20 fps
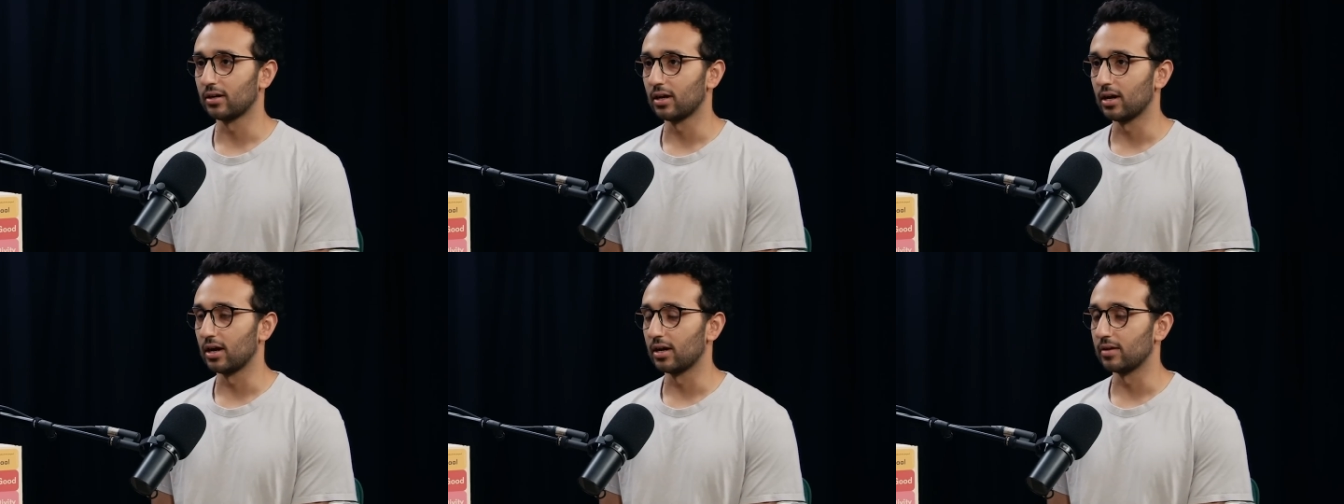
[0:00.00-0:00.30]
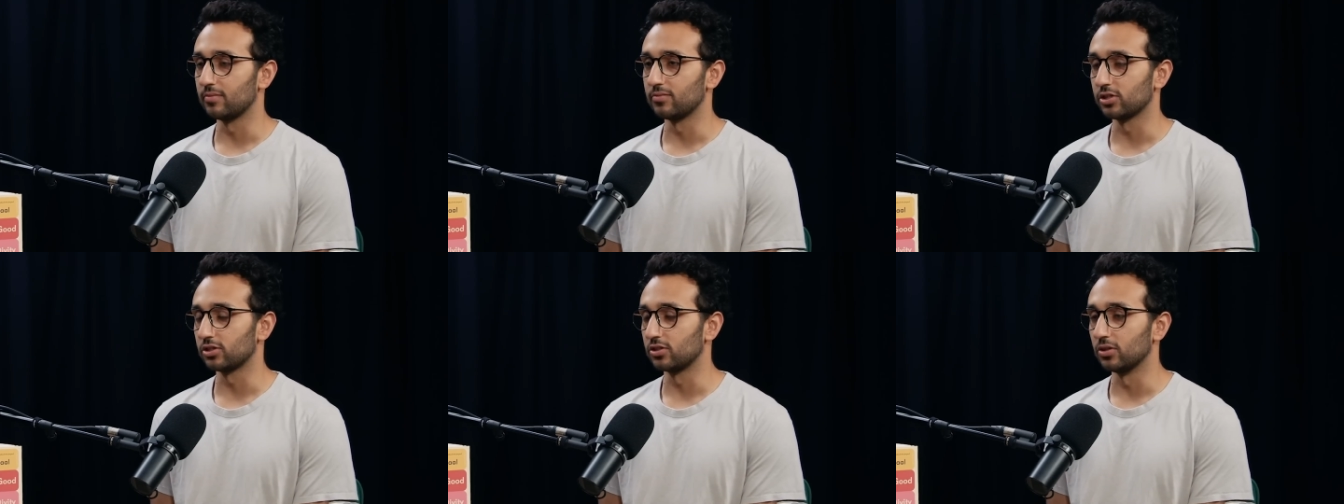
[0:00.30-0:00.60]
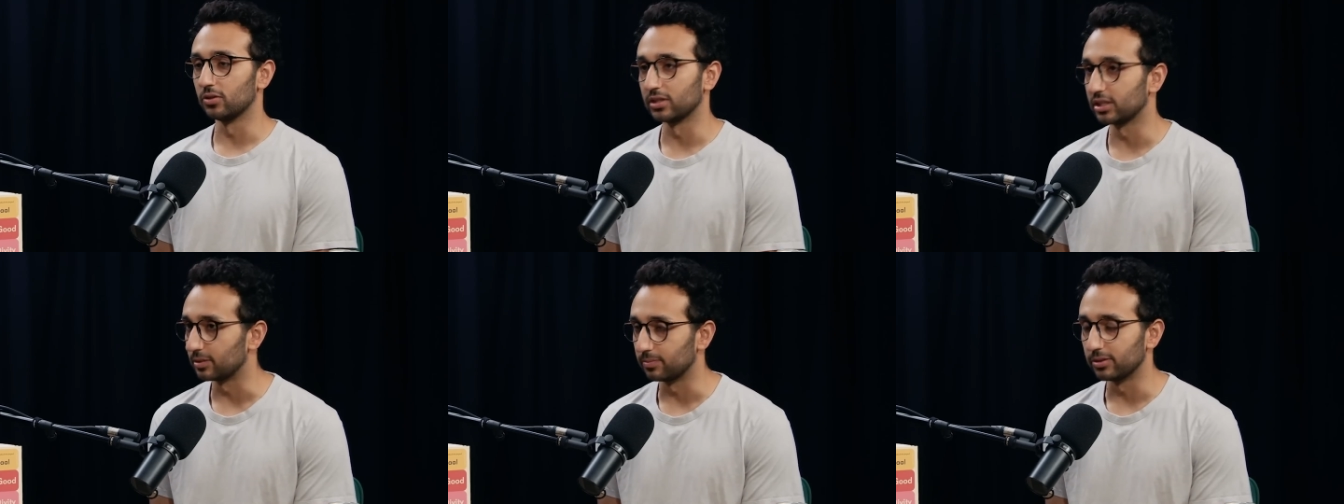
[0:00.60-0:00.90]
I'm just
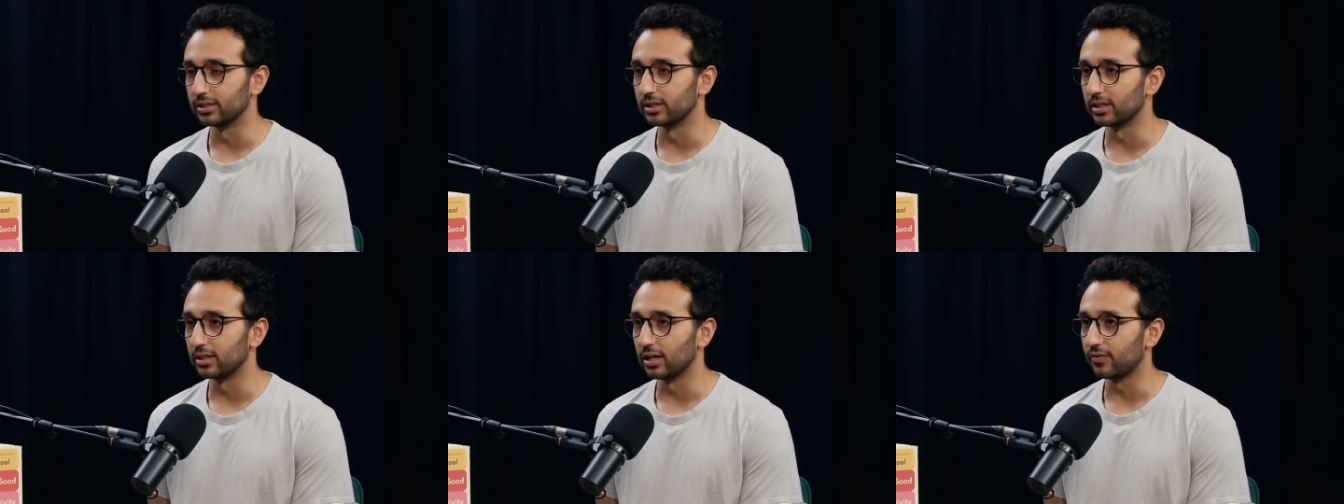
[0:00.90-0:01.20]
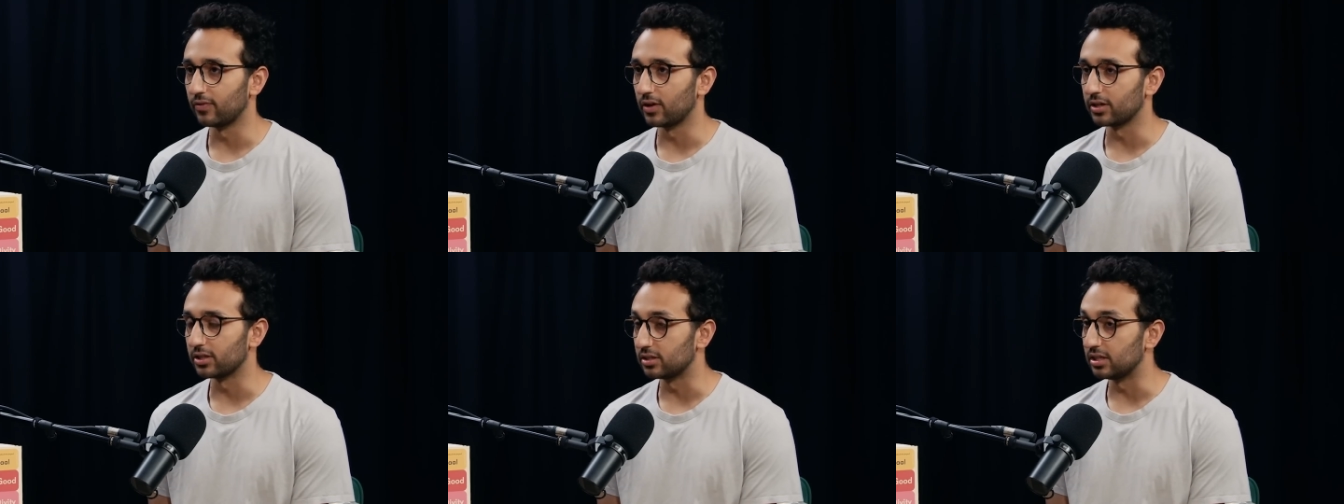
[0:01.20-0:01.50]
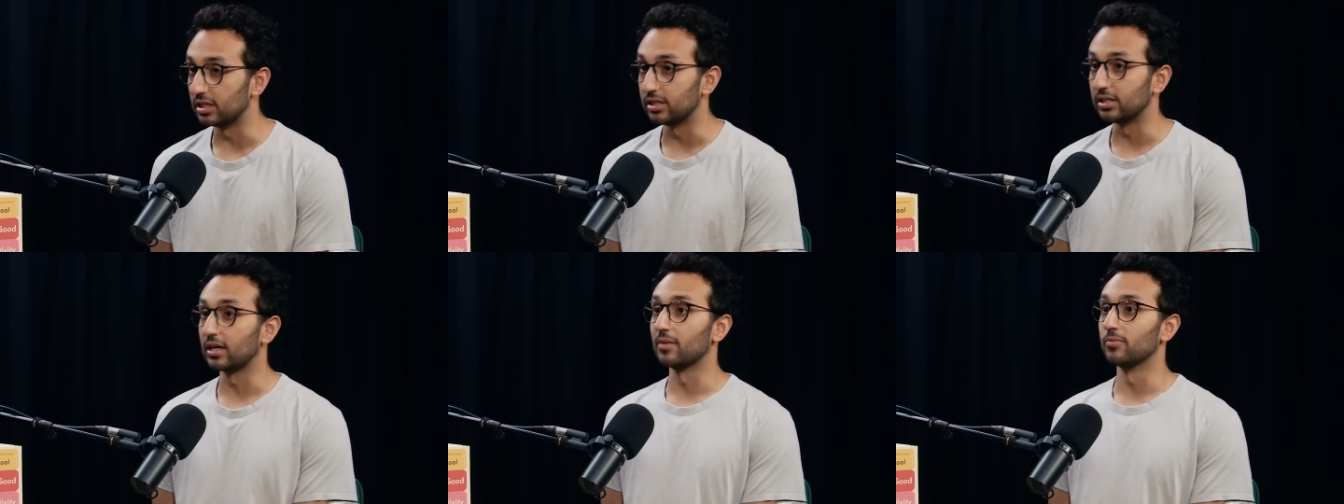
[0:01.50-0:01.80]
not disciplined enough. I just
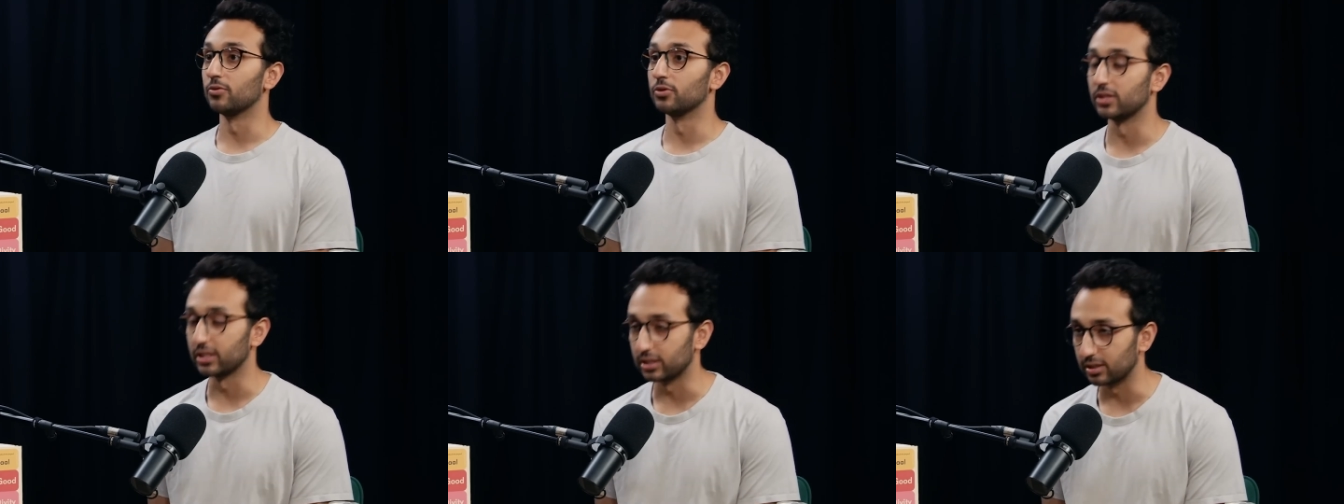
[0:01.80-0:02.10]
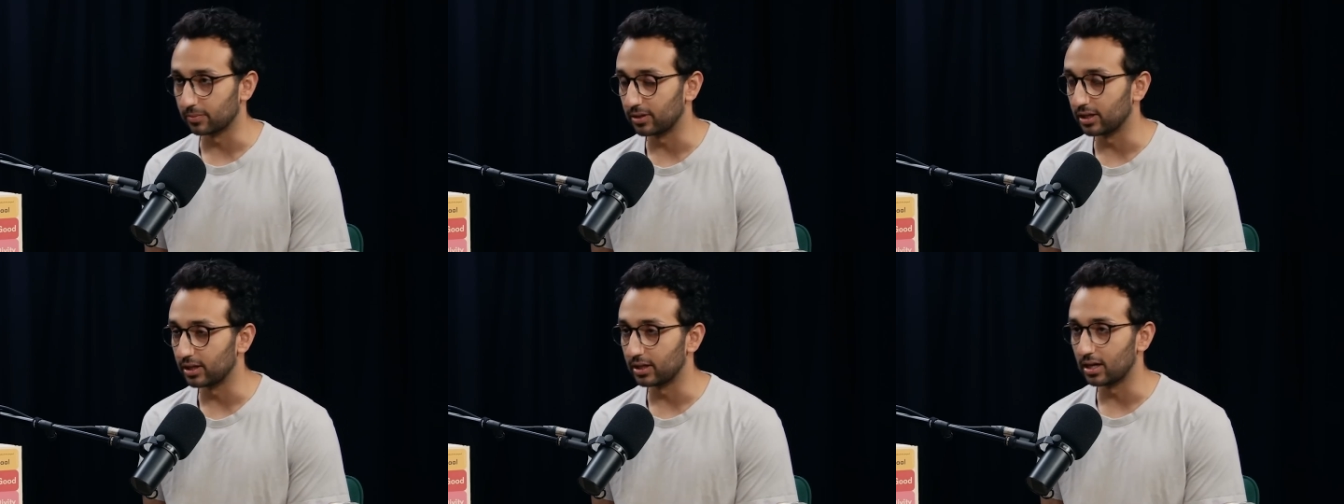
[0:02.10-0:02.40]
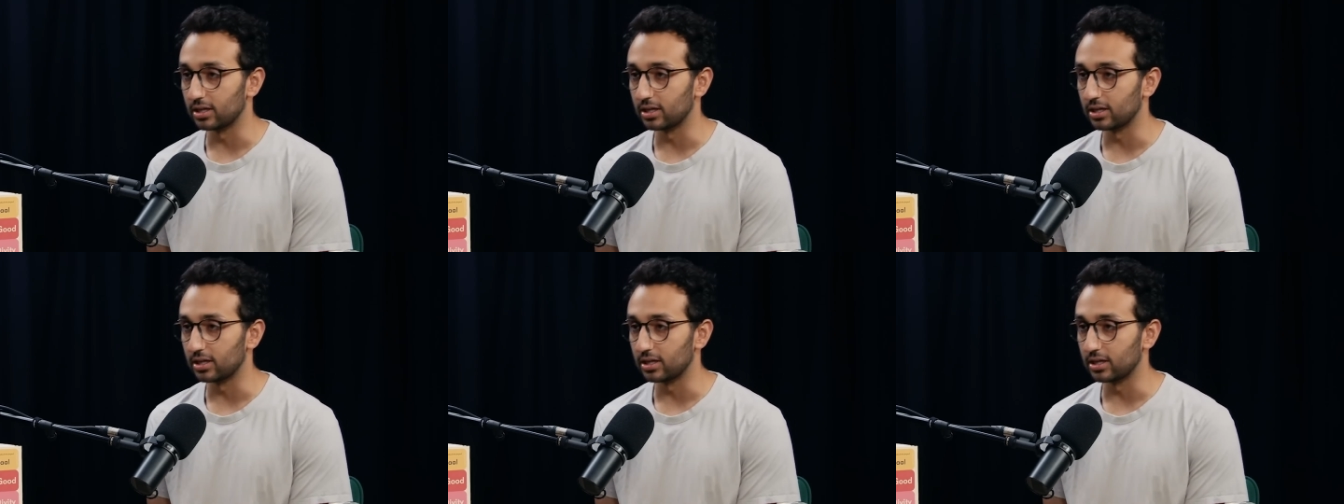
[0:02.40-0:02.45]
need to get more discipline.